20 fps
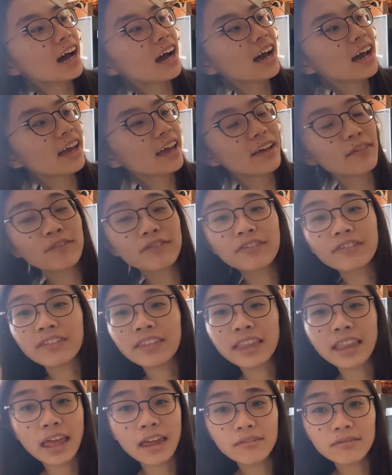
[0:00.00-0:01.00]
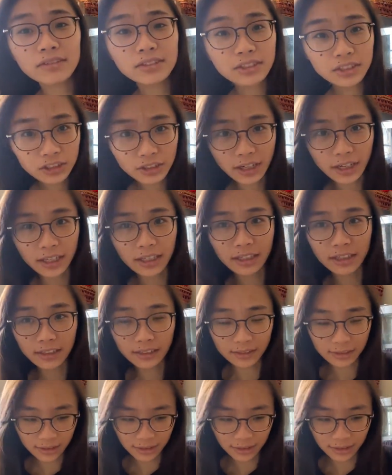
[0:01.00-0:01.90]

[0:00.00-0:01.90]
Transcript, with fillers: I have never tried this.